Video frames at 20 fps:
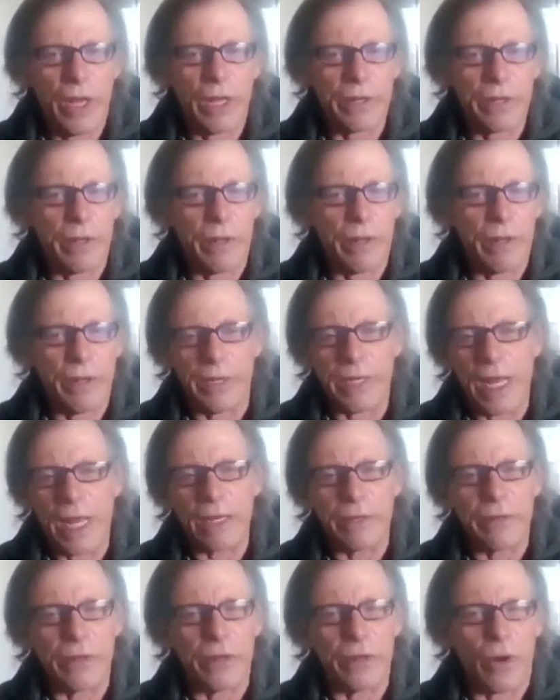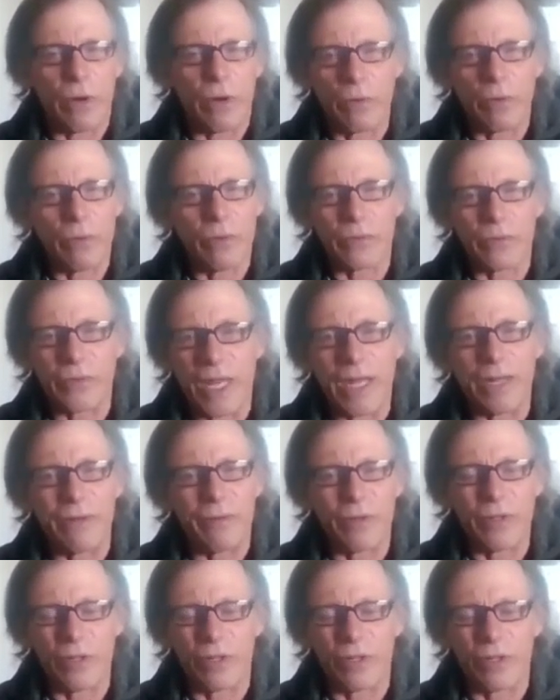And that
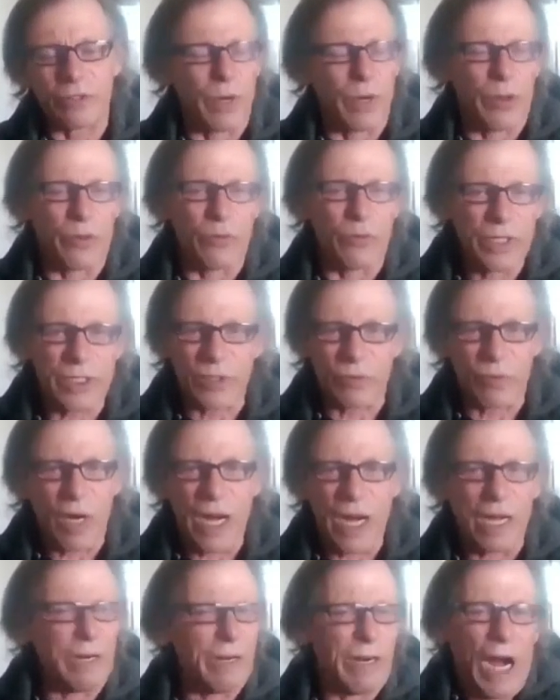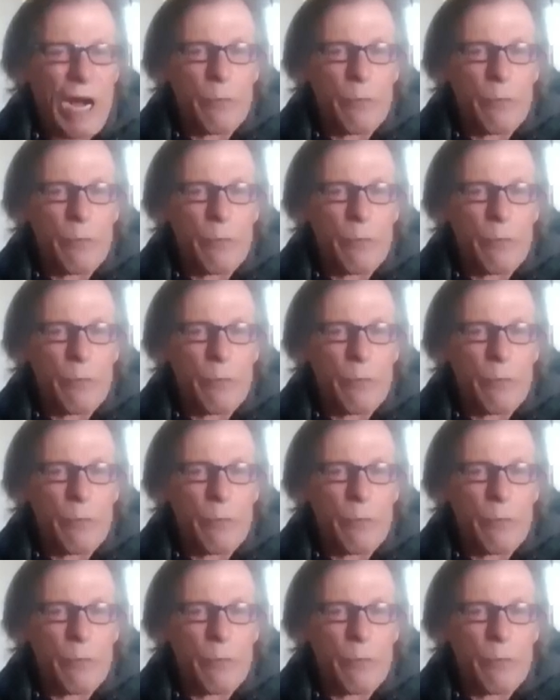it's one of the reasons why